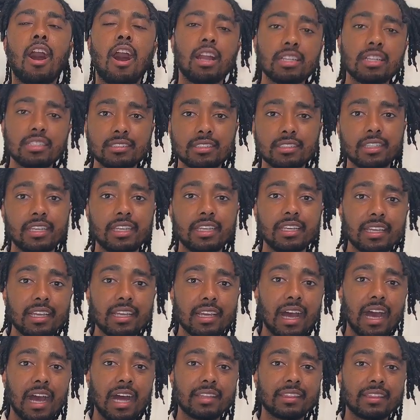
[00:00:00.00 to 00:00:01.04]

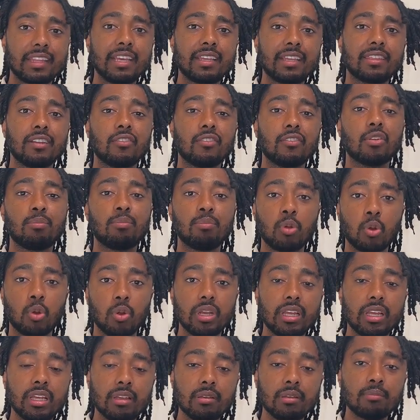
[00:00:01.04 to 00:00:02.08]
honestly, I think the
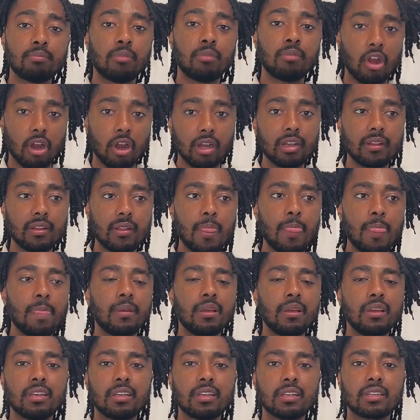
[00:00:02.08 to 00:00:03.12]
reporting part
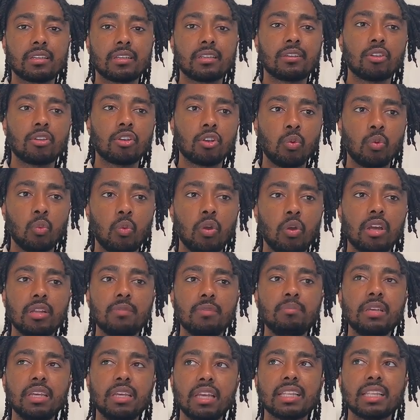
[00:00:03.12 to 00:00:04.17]

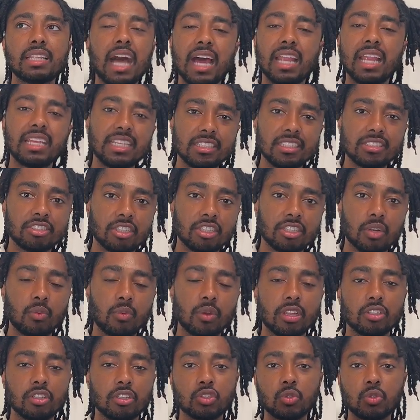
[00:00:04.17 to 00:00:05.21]
would be a lot easier
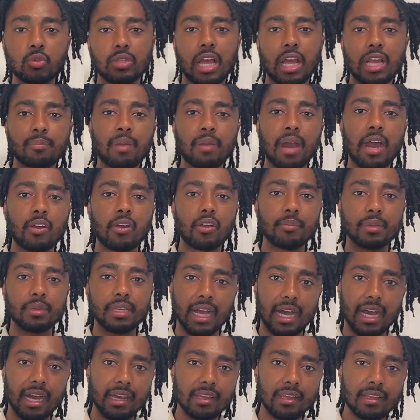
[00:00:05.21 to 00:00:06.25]
with a tool like Power
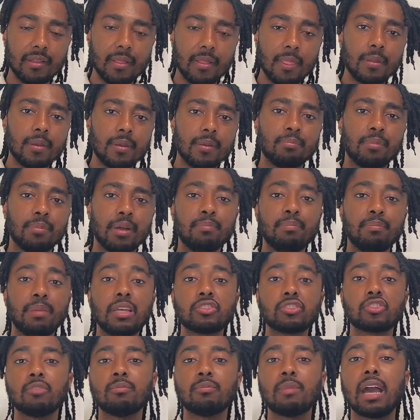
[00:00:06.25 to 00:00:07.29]
BI. But
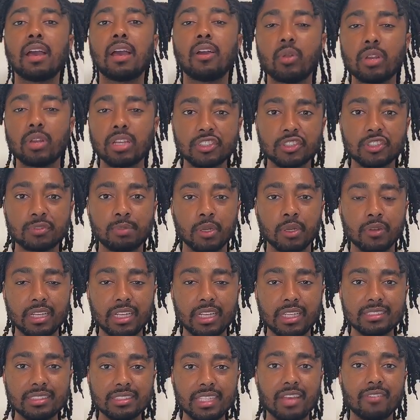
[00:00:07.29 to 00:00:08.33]
based on my own
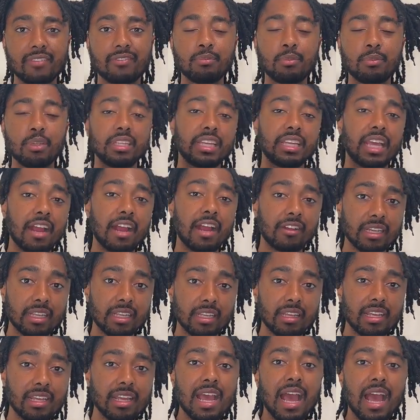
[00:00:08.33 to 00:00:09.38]
experience and
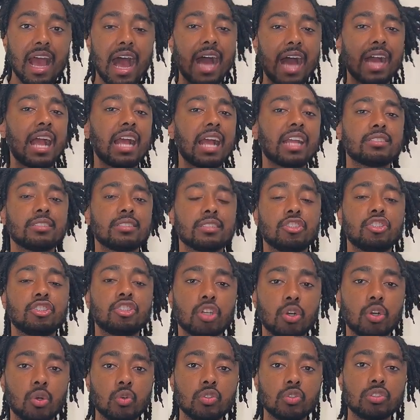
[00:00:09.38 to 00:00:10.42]
familiarity, I actually
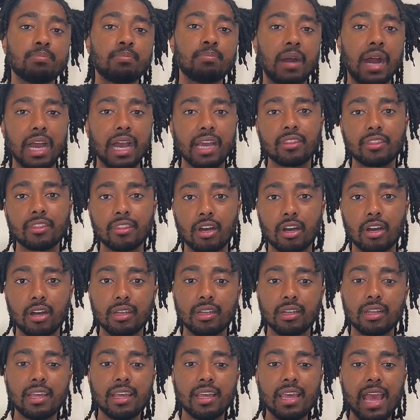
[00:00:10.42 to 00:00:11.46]
chose
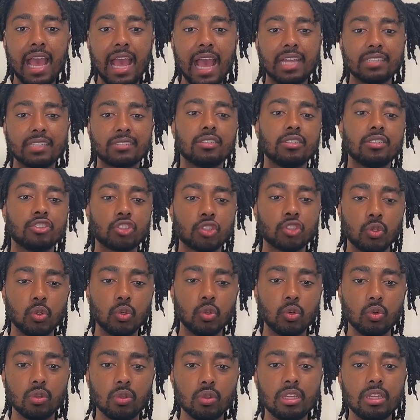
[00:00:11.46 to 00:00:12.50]
Python as the
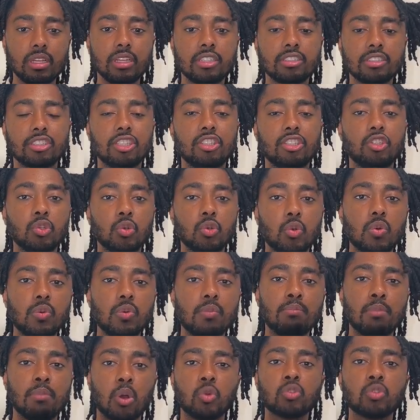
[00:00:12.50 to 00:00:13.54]
tool to do
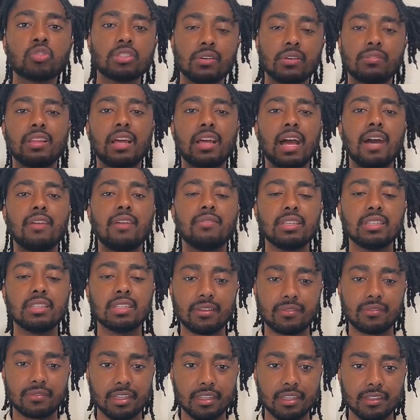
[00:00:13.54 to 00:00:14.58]
most of the heavy
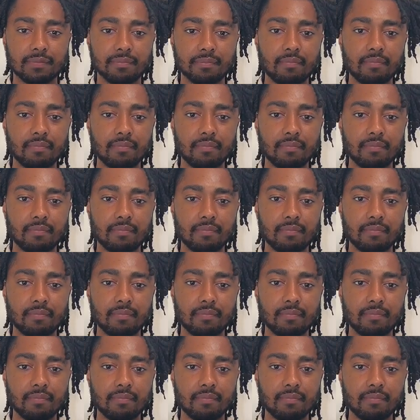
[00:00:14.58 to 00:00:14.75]
lifting.